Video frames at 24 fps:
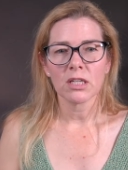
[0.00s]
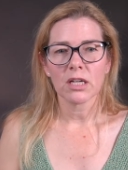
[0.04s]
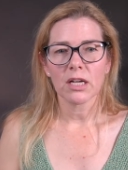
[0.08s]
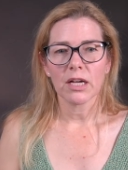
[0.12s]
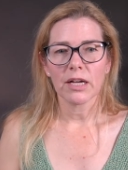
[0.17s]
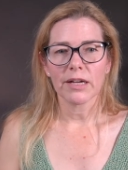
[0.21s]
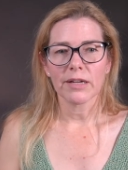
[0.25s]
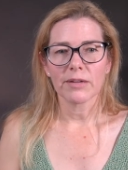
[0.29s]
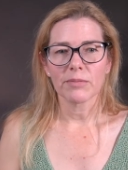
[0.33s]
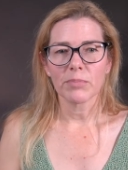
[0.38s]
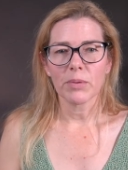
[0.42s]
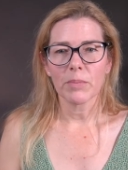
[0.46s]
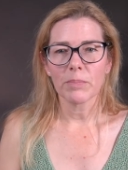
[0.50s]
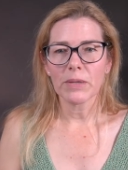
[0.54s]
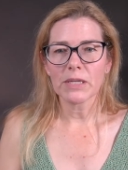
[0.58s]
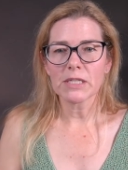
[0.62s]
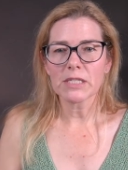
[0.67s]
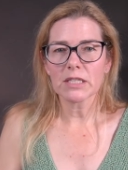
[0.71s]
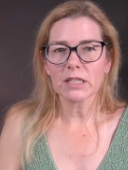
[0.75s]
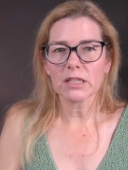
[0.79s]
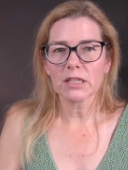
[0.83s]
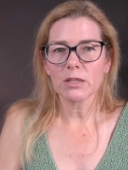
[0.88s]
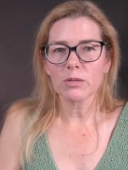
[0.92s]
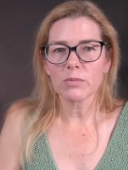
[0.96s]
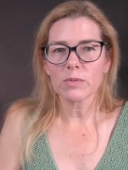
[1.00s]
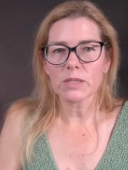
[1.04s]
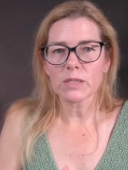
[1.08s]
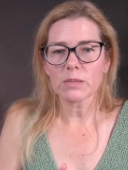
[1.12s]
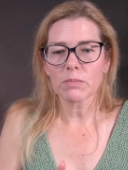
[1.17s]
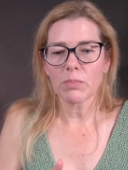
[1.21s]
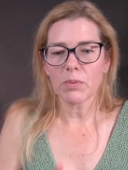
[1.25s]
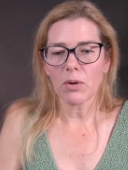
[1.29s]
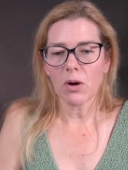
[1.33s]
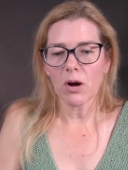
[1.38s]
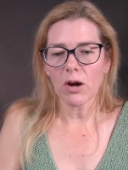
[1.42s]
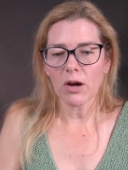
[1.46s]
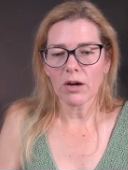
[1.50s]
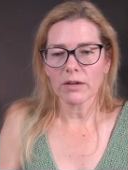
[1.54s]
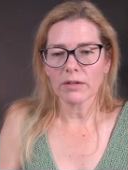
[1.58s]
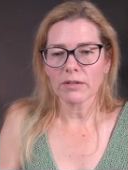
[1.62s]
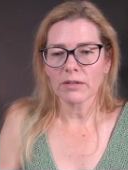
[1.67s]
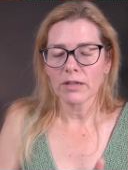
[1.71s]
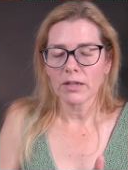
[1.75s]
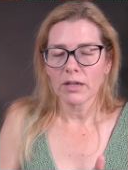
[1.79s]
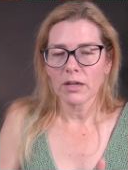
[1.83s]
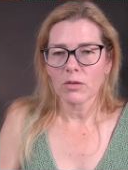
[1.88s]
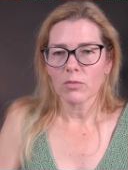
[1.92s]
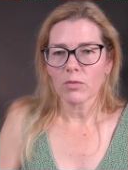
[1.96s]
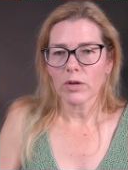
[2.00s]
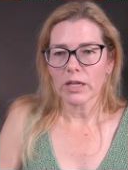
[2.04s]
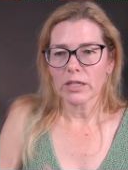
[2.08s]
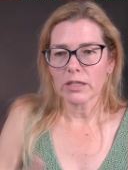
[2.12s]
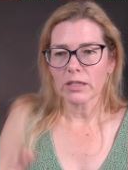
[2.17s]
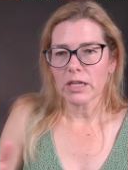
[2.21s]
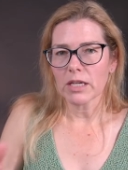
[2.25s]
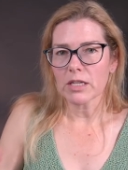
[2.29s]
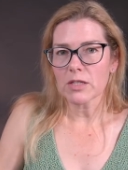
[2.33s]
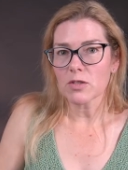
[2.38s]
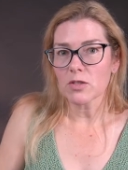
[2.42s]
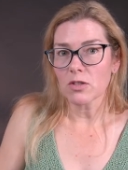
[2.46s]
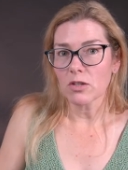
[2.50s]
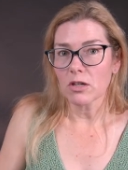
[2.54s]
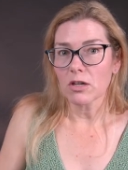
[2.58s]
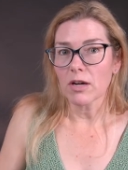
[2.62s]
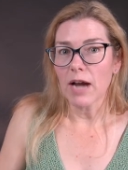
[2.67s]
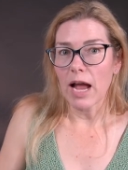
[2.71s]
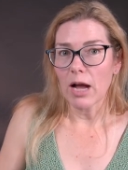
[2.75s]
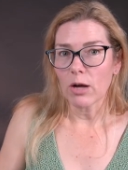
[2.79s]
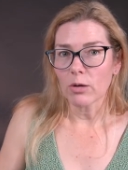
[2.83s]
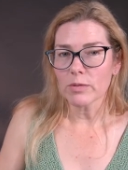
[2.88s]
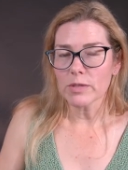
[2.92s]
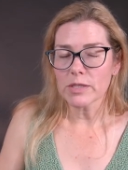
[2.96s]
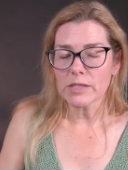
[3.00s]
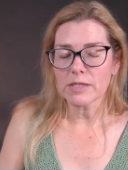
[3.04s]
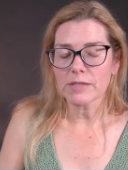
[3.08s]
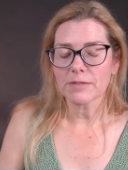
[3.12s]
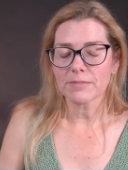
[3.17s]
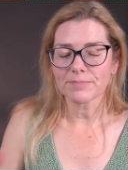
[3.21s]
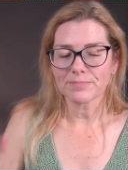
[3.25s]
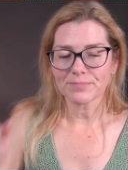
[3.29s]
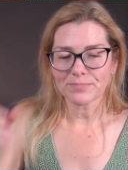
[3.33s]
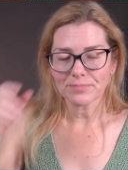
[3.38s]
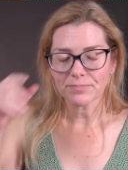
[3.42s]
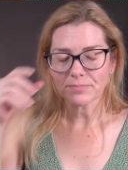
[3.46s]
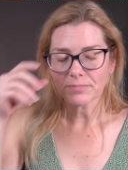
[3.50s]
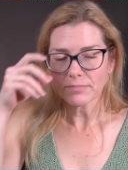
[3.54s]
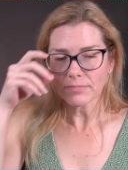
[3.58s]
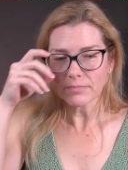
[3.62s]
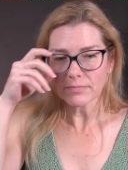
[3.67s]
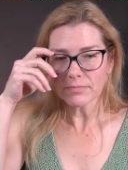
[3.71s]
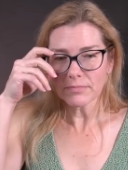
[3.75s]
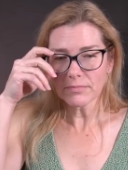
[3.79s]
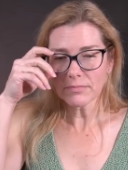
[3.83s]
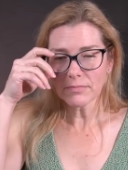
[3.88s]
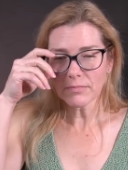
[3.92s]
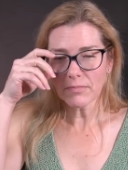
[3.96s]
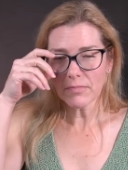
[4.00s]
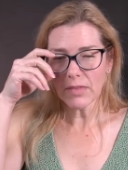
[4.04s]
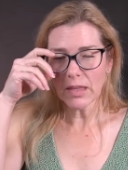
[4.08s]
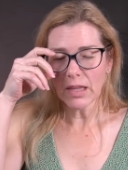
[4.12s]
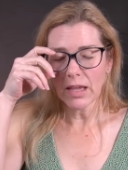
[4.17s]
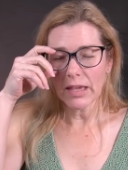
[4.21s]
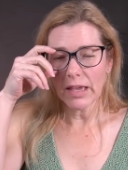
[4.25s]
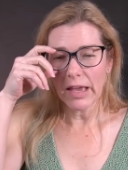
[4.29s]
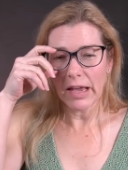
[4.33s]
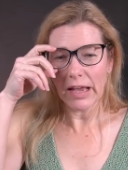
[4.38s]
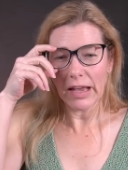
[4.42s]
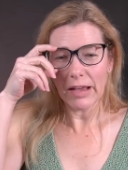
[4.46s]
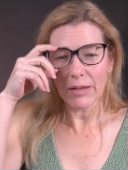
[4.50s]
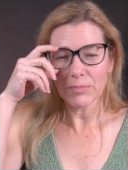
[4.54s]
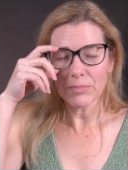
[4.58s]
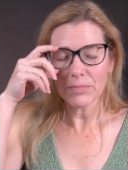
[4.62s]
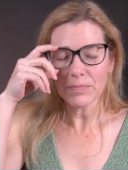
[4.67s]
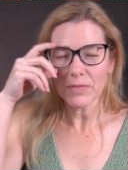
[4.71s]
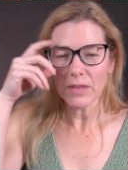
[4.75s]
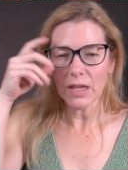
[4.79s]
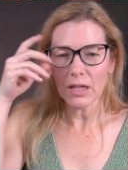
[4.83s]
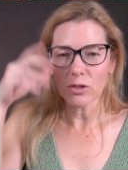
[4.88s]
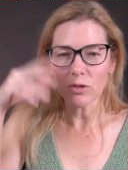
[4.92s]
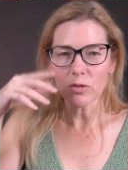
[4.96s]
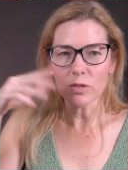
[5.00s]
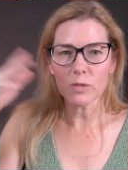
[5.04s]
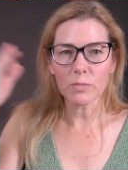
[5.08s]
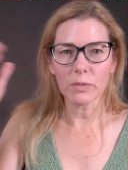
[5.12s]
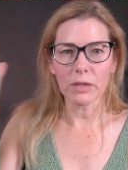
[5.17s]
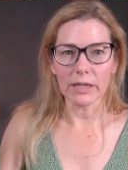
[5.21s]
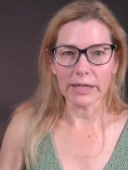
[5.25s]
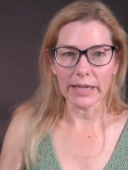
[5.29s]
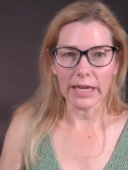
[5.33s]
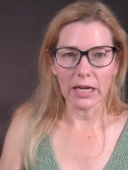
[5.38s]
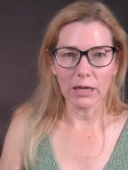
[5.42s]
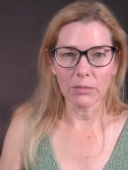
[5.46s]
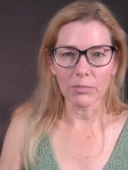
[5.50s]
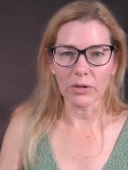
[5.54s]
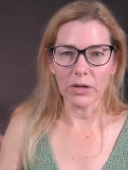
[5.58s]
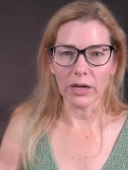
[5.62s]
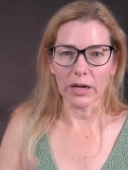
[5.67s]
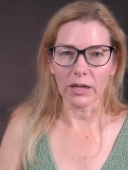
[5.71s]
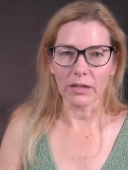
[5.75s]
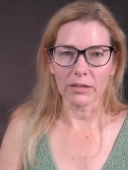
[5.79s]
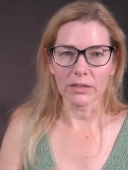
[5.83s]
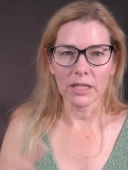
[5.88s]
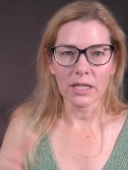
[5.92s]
But basically it was a barn right next to her house. That used to be a campground.